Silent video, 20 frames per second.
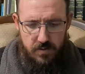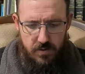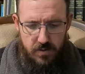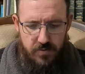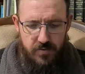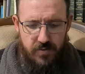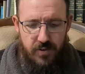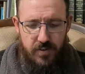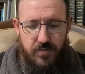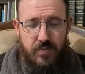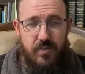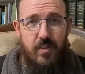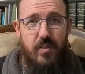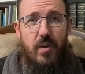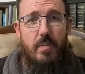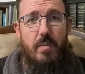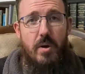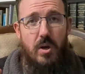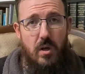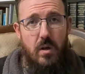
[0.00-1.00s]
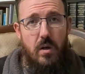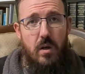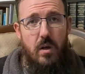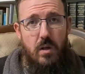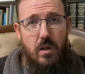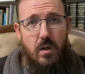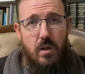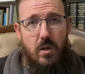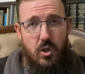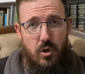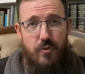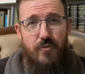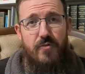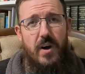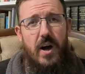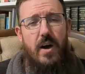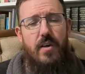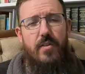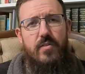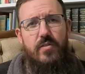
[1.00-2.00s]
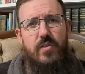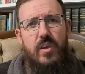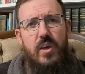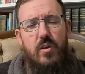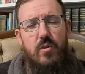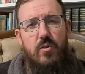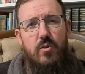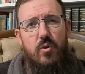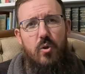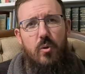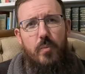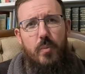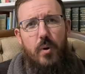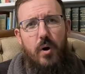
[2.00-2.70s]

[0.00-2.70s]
He says to them, Your fathers killed all the